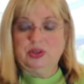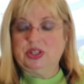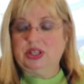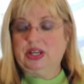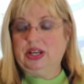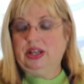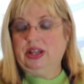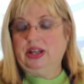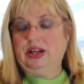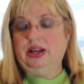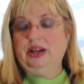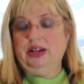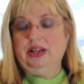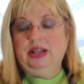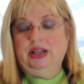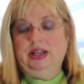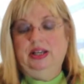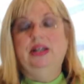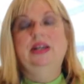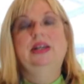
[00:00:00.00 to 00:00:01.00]
together
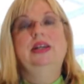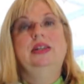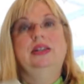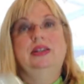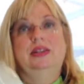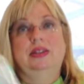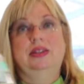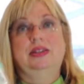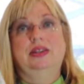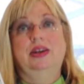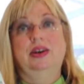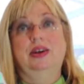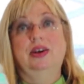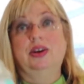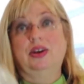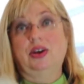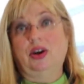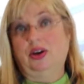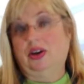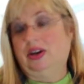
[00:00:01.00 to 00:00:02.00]
is
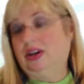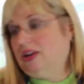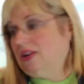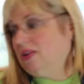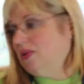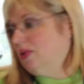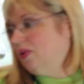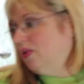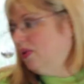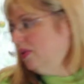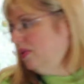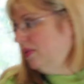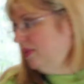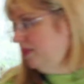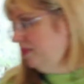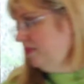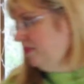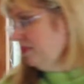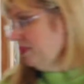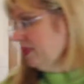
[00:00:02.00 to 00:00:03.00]
coconut
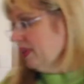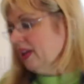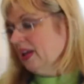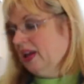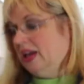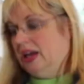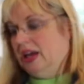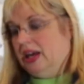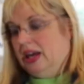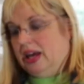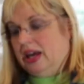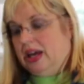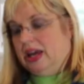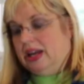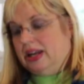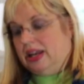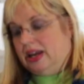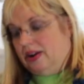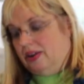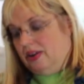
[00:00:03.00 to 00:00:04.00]
oil.
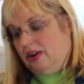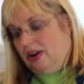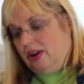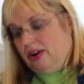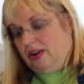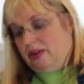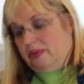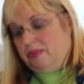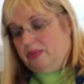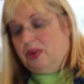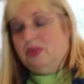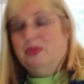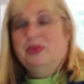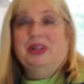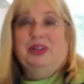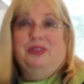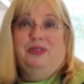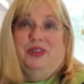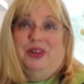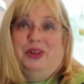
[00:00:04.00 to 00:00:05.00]
Now, I'm not
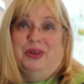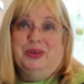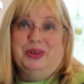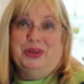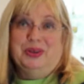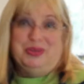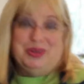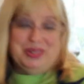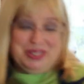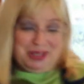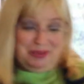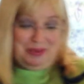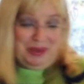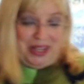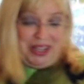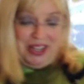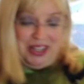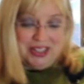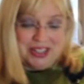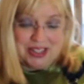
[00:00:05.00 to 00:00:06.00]
really following a
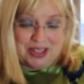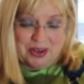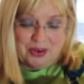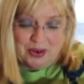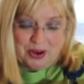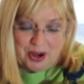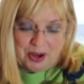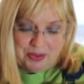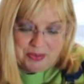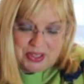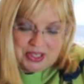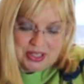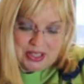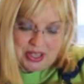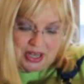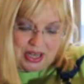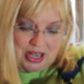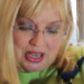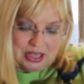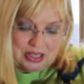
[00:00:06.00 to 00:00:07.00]
recipe, so I'm just
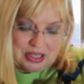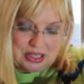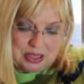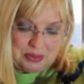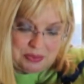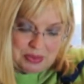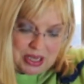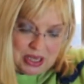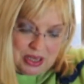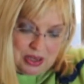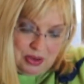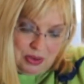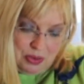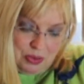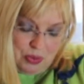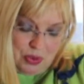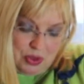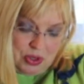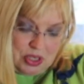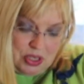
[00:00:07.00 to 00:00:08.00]
going to estimate it,
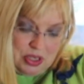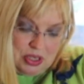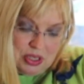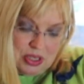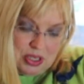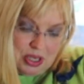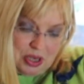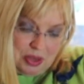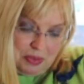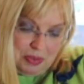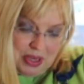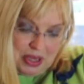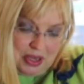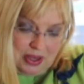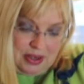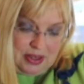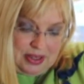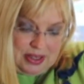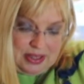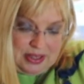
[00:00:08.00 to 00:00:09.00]
what it's going to be
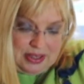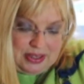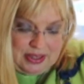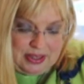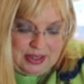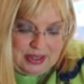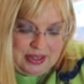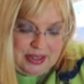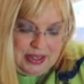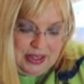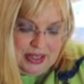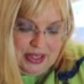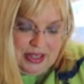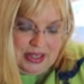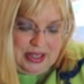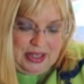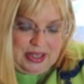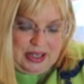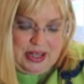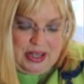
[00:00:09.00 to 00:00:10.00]
like.
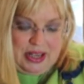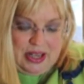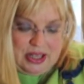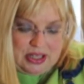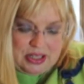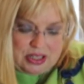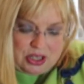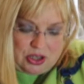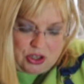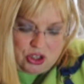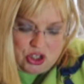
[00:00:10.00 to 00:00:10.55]
So